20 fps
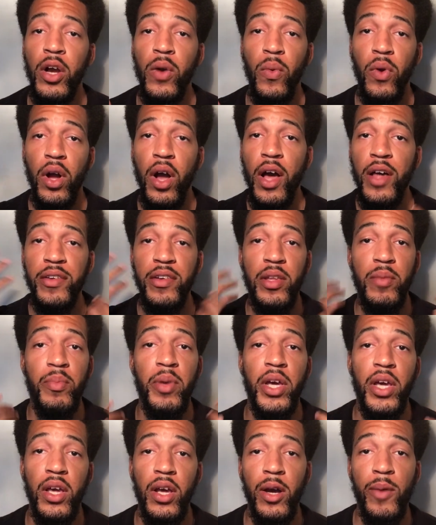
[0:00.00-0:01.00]
We're constantly
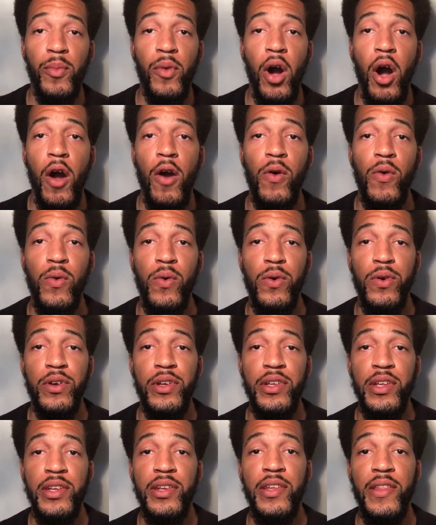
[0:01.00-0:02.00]
picking up car
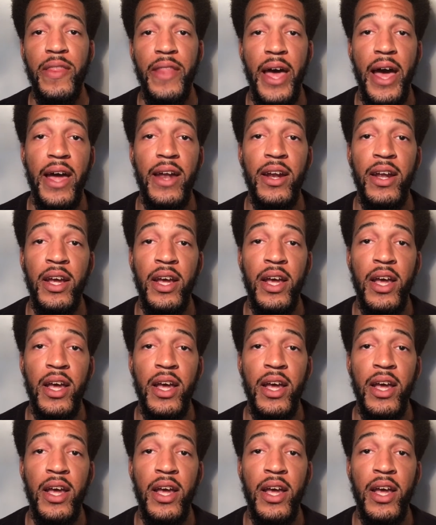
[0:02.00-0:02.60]
horns, this and that.